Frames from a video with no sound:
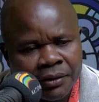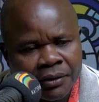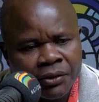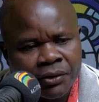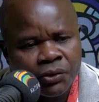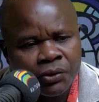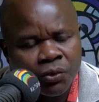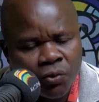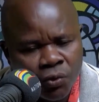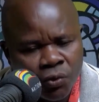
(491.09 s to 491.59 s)

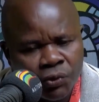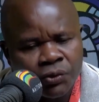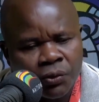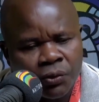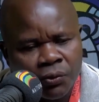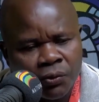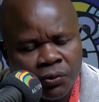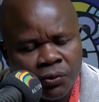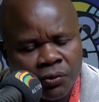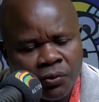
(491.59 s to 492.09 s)
So
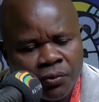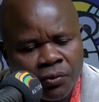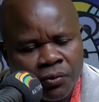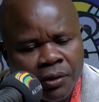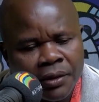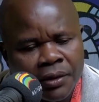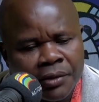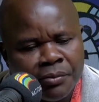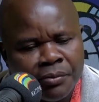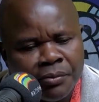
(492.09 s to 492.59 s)
Kuscco
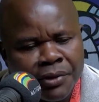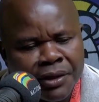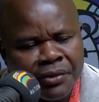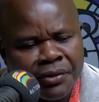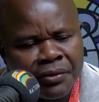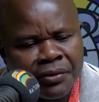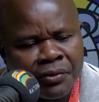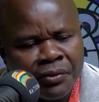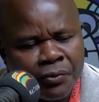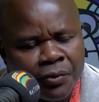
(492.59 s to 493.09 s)
will remain